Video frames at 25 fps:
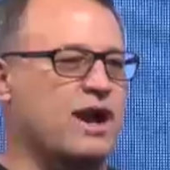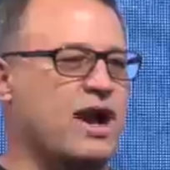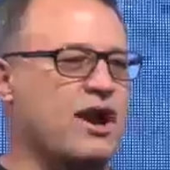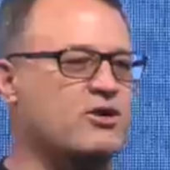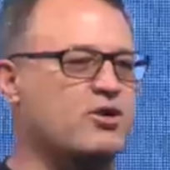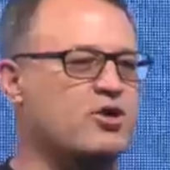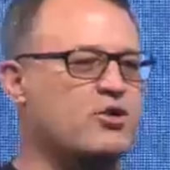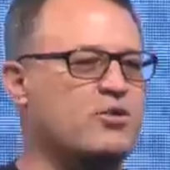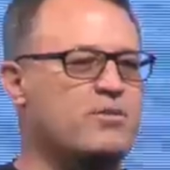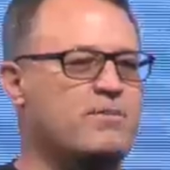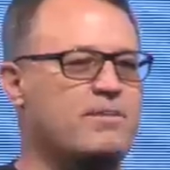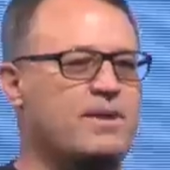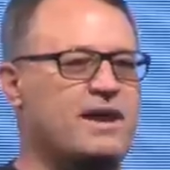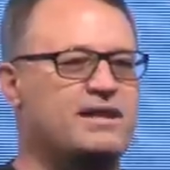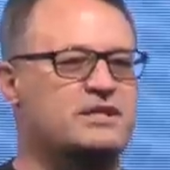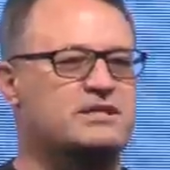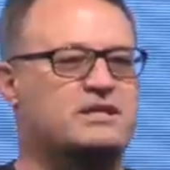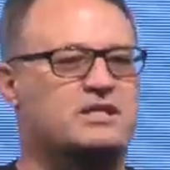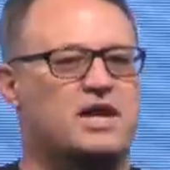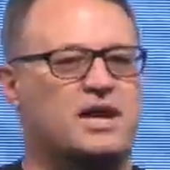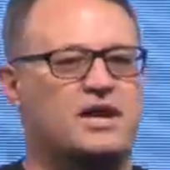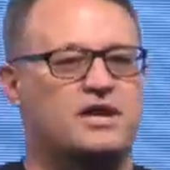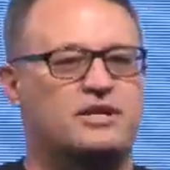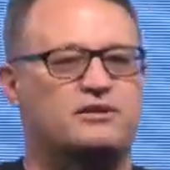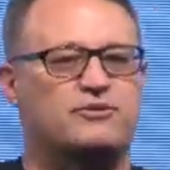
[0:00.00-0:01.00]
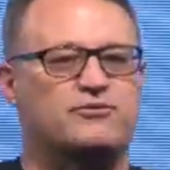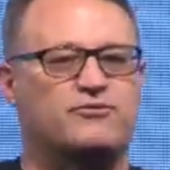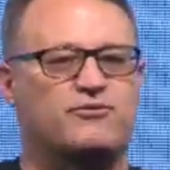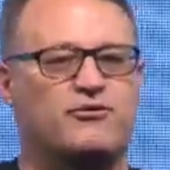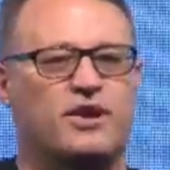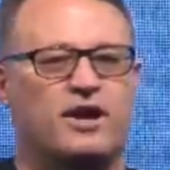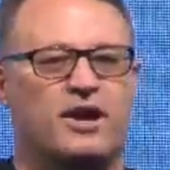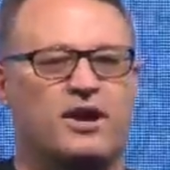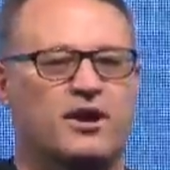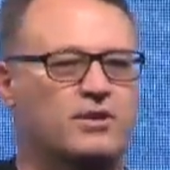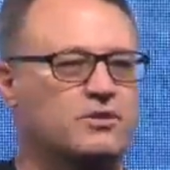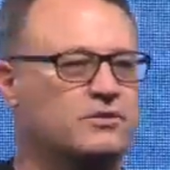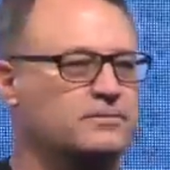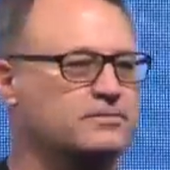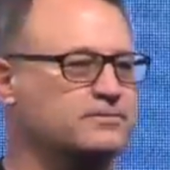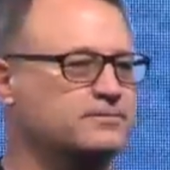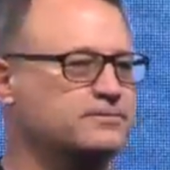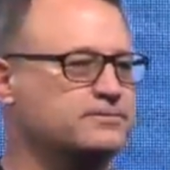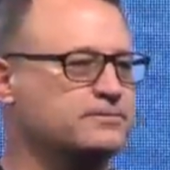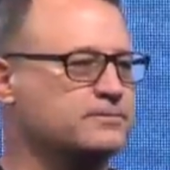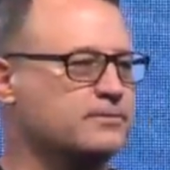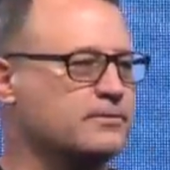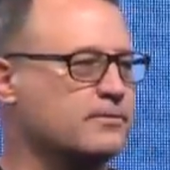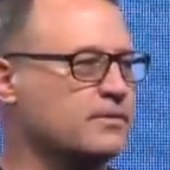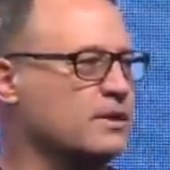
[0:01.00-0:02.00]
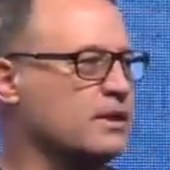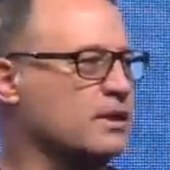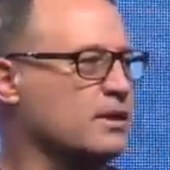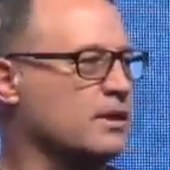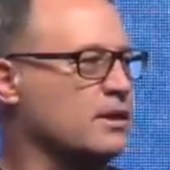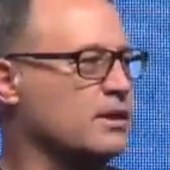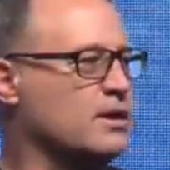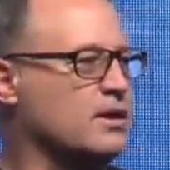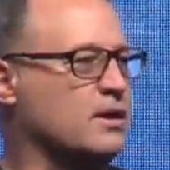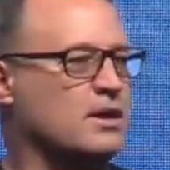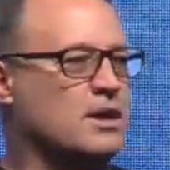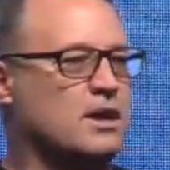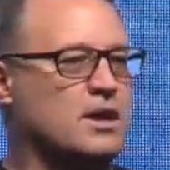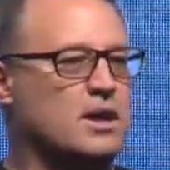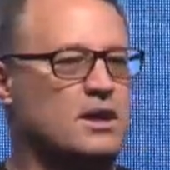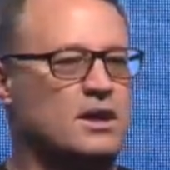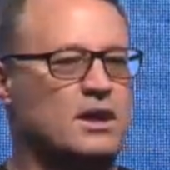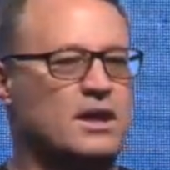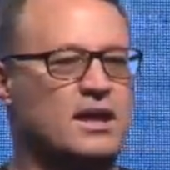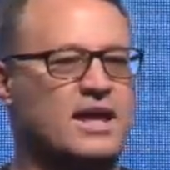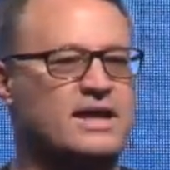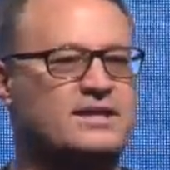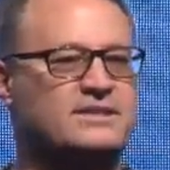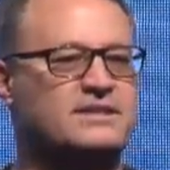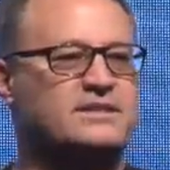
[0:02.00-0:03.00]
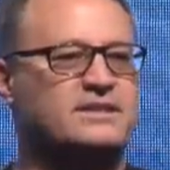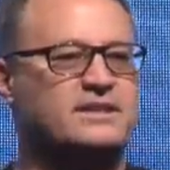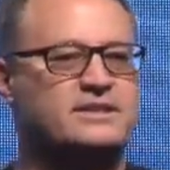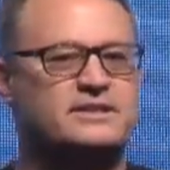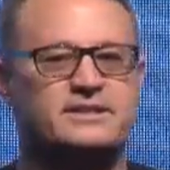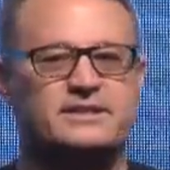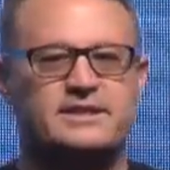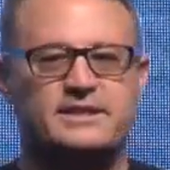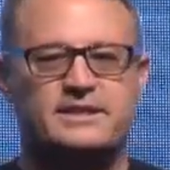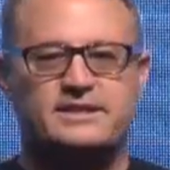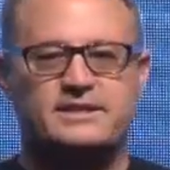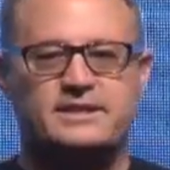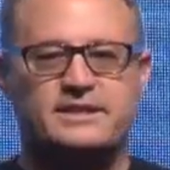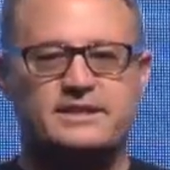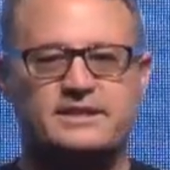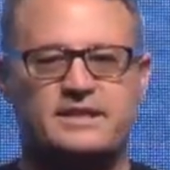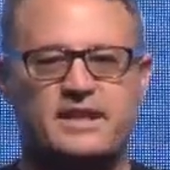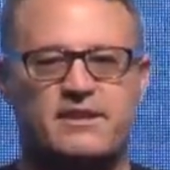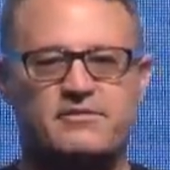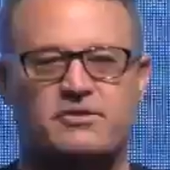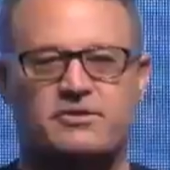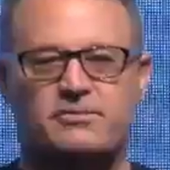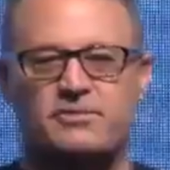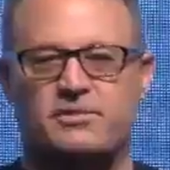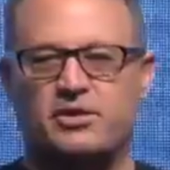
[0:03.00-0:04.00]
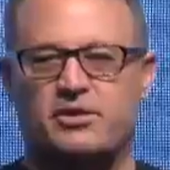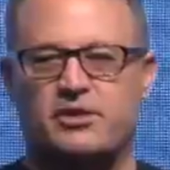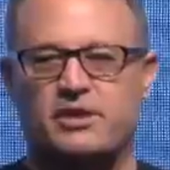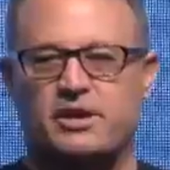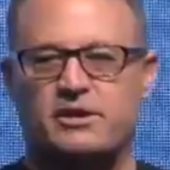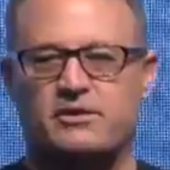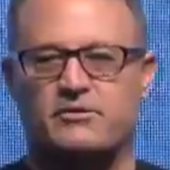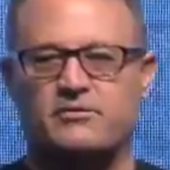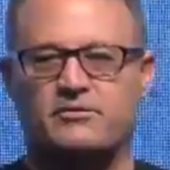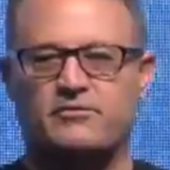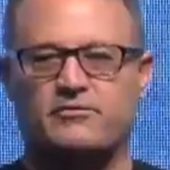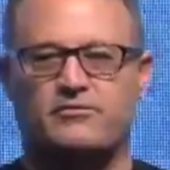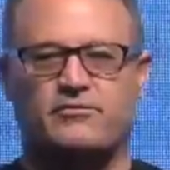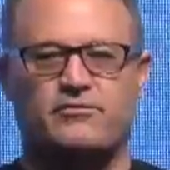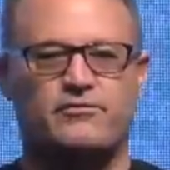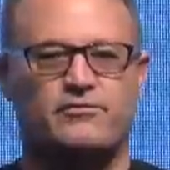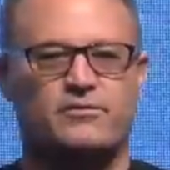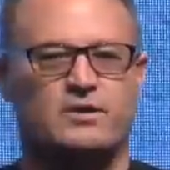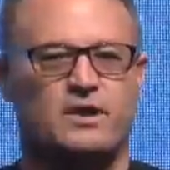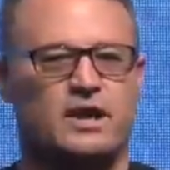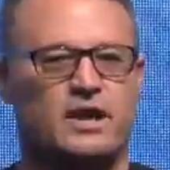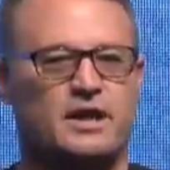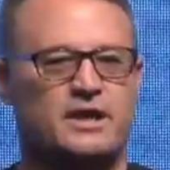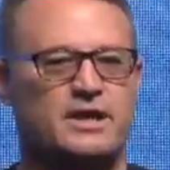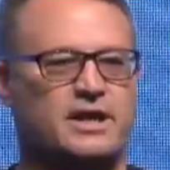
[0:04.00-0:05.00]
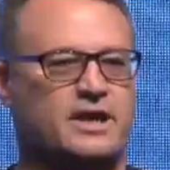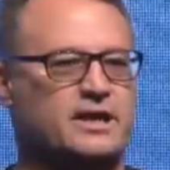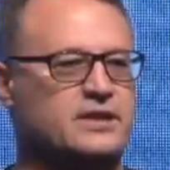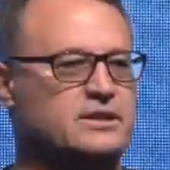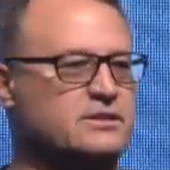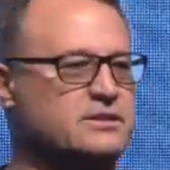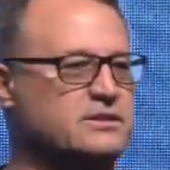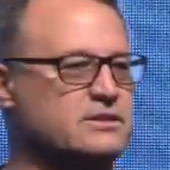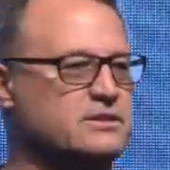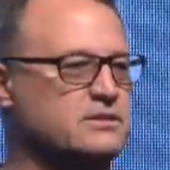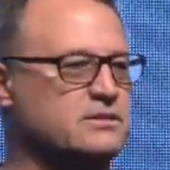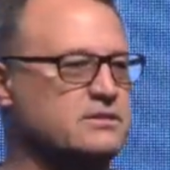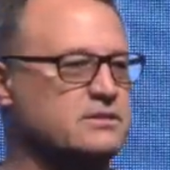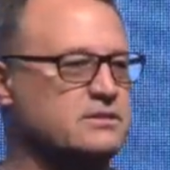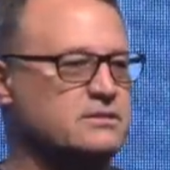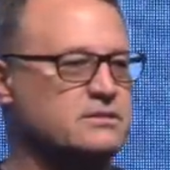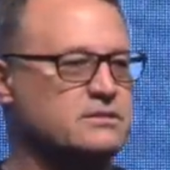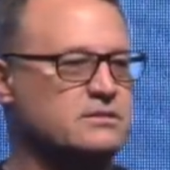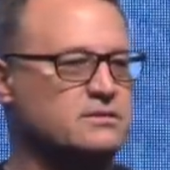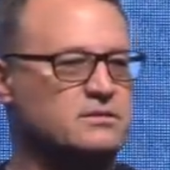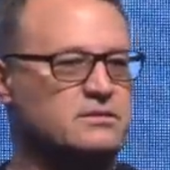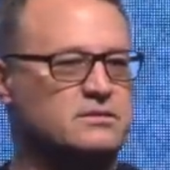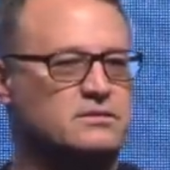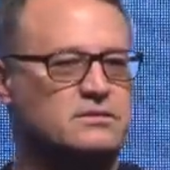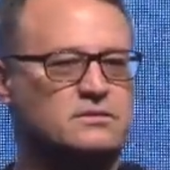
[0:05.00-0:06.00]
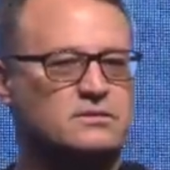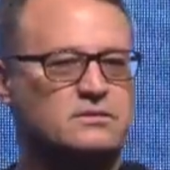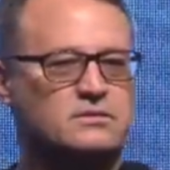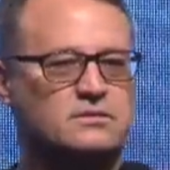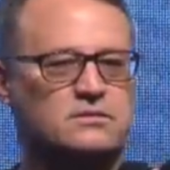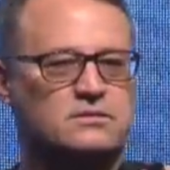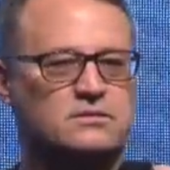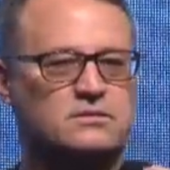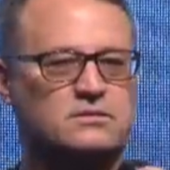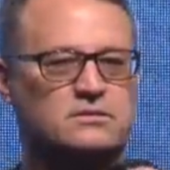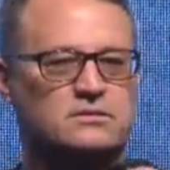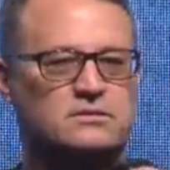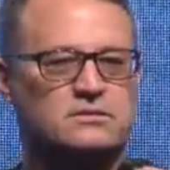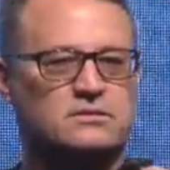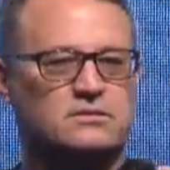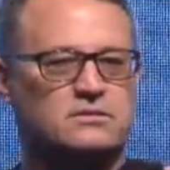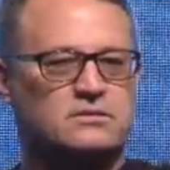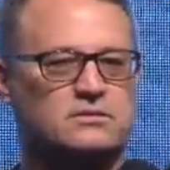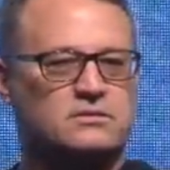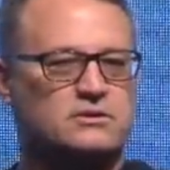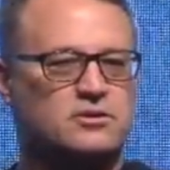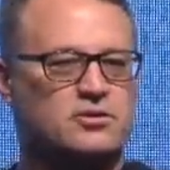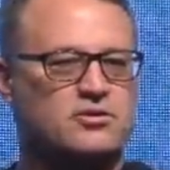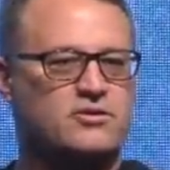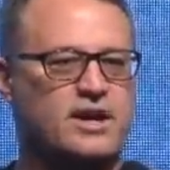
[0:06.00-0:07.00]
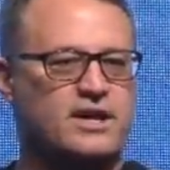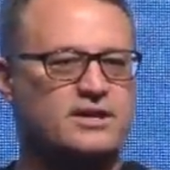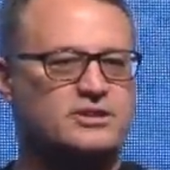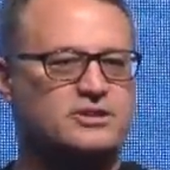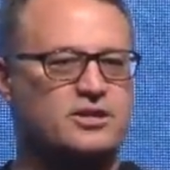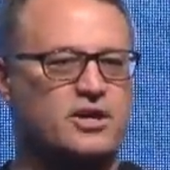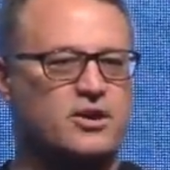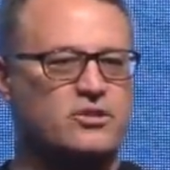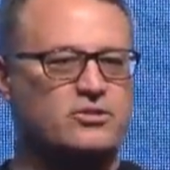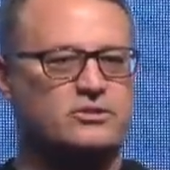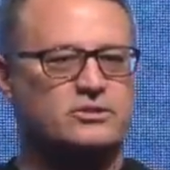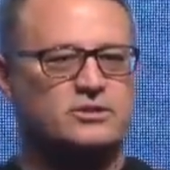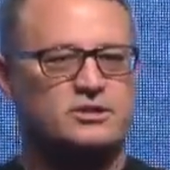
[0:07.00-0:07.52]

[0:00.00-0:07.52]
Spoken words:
how can we make science fair less than 67 million hits? You guys know